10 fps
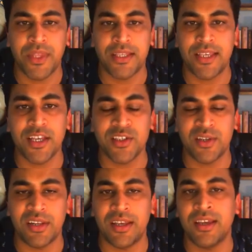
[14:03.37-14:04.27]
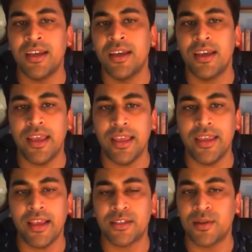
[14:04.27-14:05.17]
is actually a
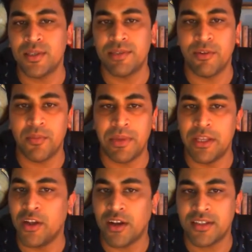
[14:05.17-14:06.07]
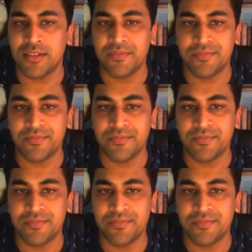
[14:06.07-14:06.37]
exclusive or b not.